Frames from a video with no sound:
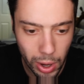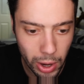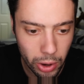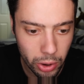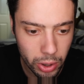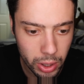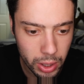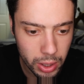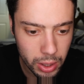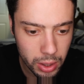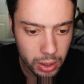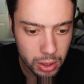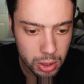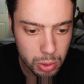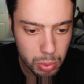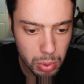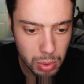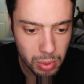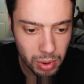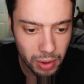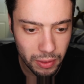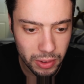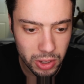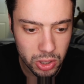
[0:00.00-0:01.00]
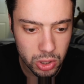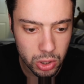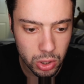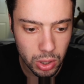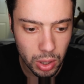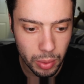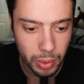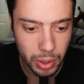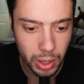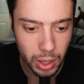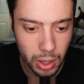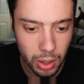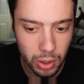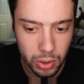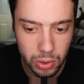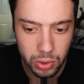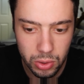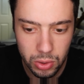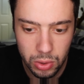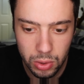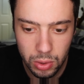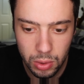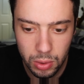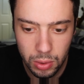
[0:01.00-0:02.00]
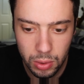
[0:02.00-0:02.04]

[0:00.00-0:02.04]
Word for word: Why don't any of these people have Instagram accounts?